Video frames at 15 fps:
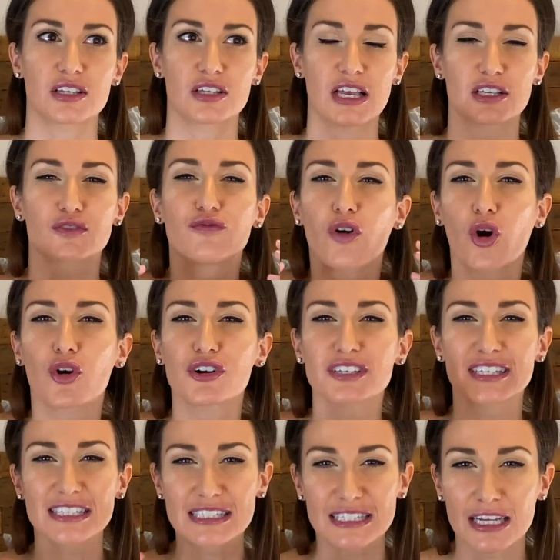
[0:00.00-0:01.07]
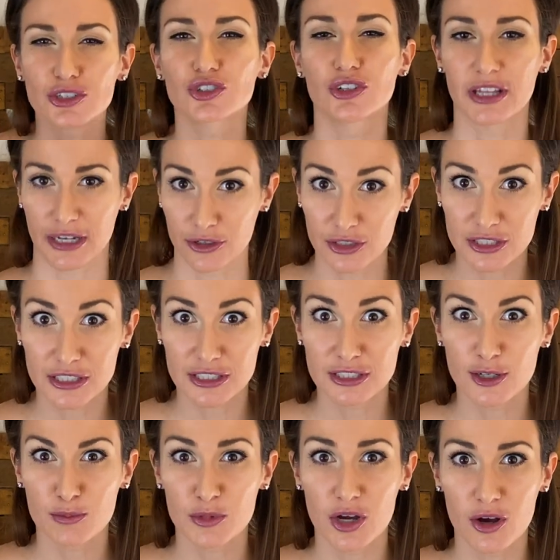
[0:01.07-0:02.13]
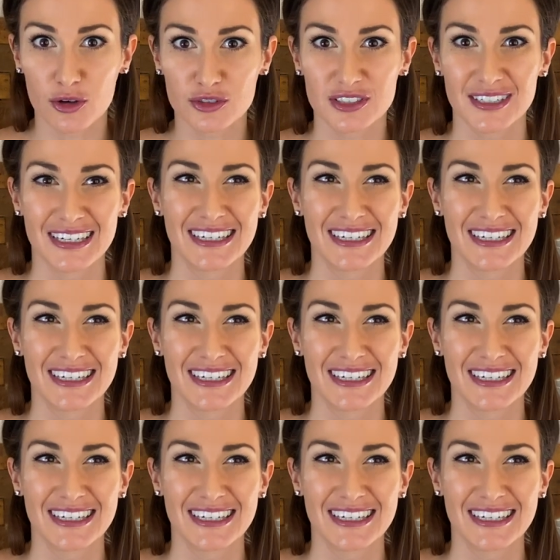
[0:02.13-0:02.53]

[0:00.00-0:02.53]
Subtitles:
as far as a central air system goes,